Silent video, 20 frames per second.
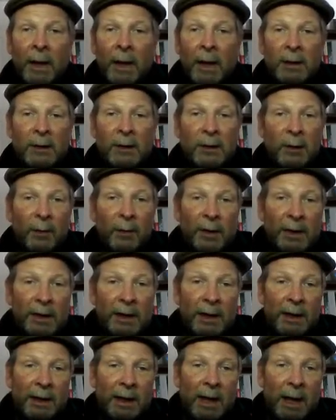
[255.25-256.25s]
so that
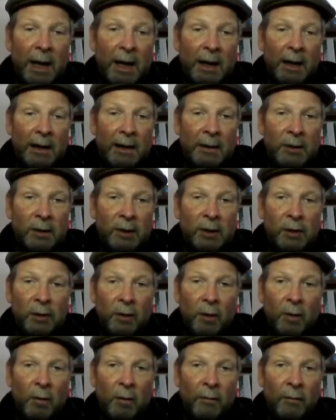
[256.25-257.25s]
EH
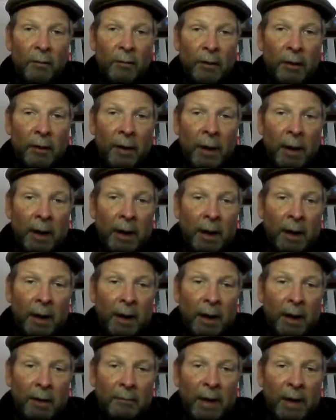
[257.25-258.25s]
over
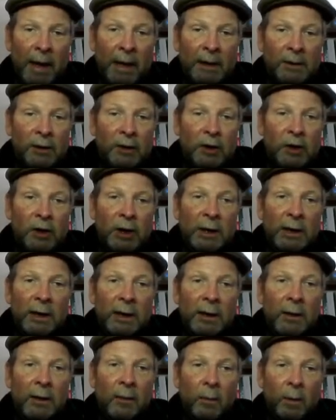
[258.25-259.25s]
HG
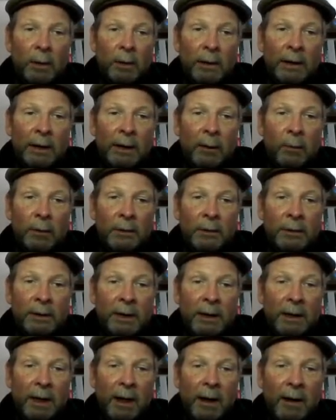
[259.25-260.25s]
will equal
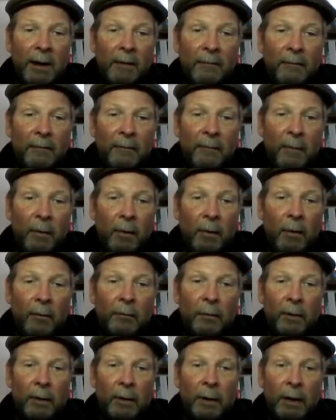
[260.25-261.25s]
DF
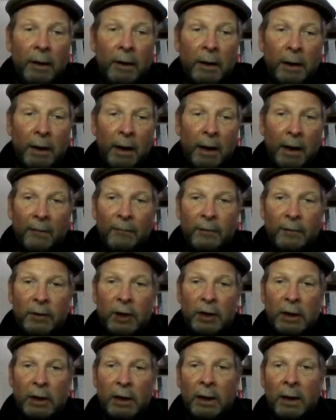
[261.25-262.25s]
over
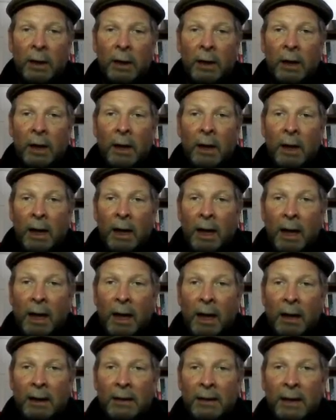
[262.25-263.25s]
FG.
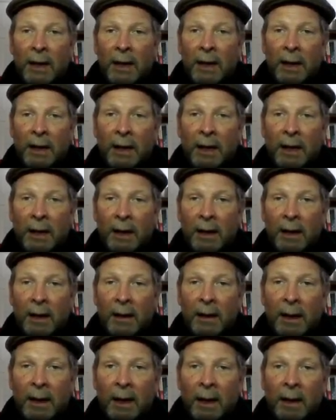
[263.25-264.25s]
And hey,
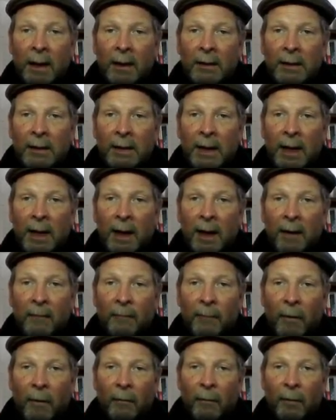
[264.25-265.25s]
DF
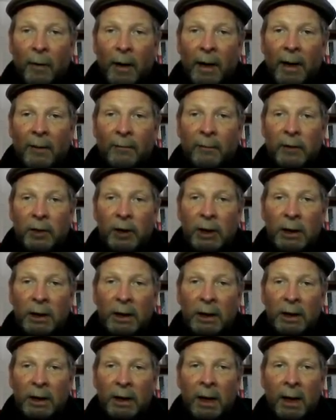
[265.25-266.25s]
over FG